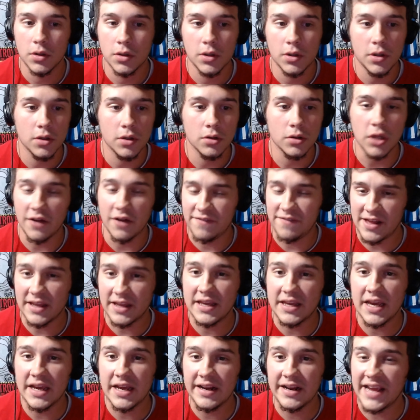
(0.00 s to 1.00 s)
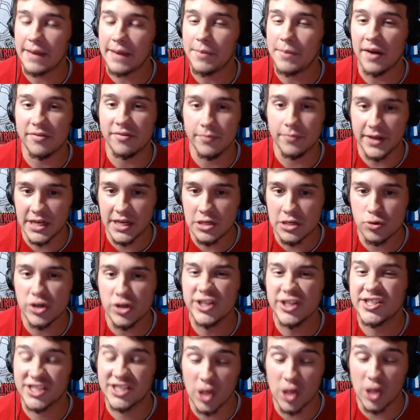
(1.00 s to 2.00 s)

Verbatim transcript: Love that kid. Came back from the injury, still